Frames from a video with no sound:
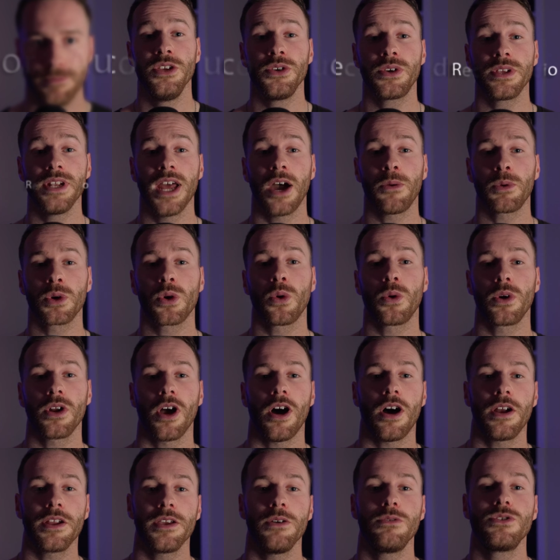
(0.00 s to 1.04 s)
You can now record
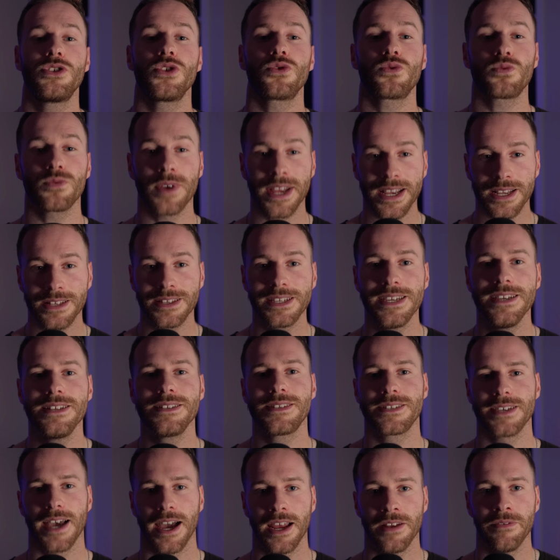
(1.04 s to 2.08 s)
audio directly
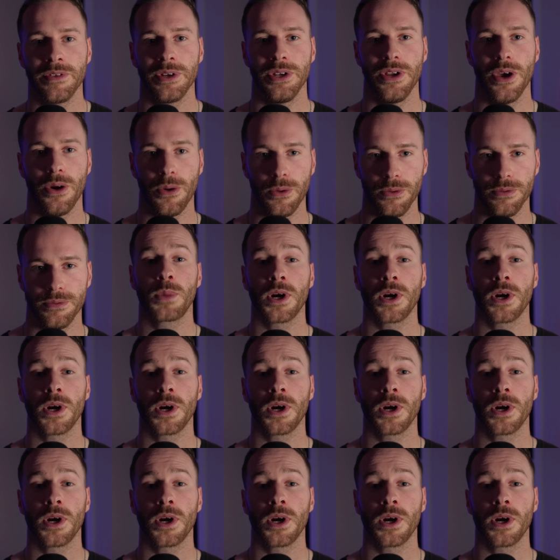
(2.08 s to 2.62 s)
inside of a note,